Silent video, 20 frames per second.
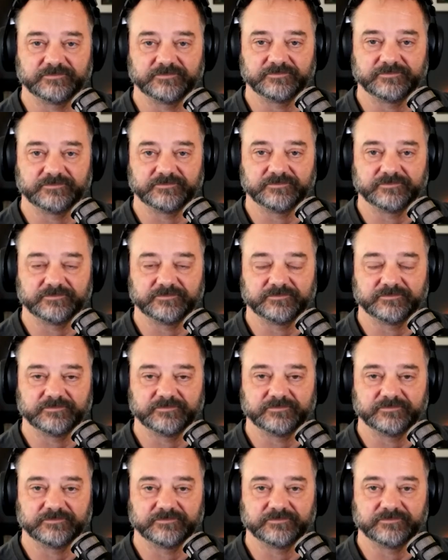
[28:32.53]

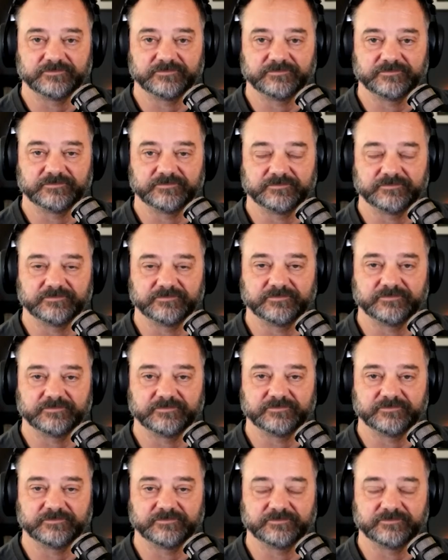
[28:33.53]

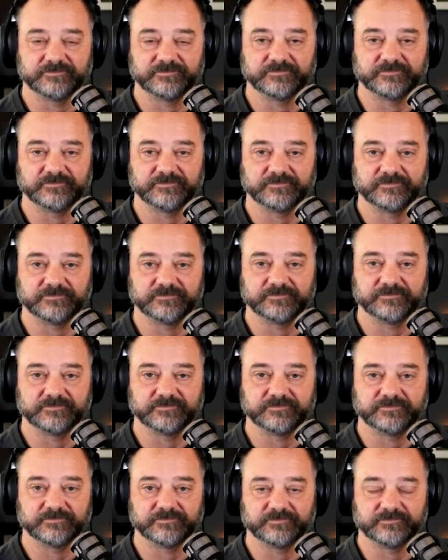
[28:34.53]

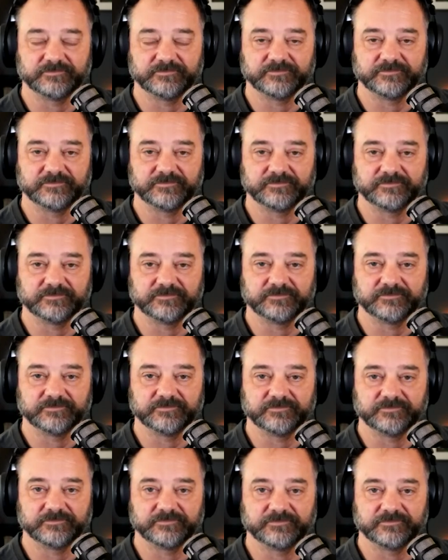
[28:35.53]

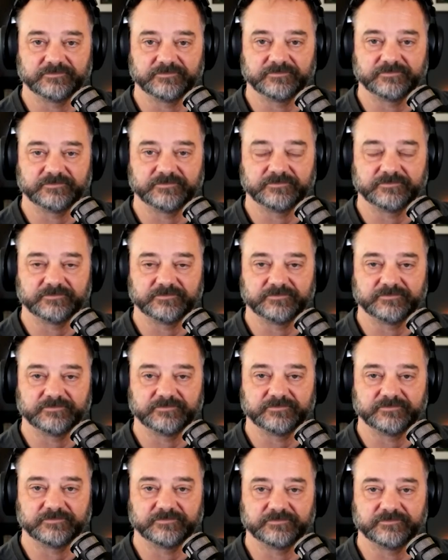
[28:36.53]

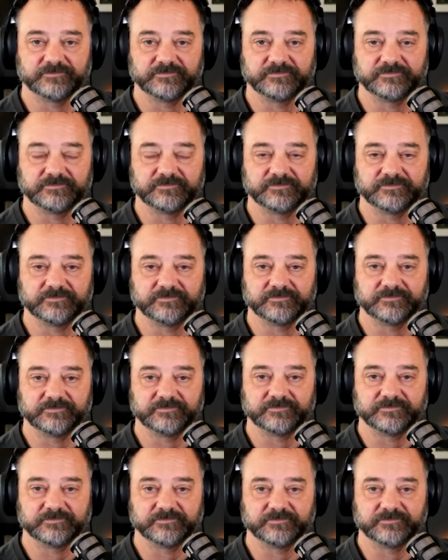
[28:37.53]
(silent)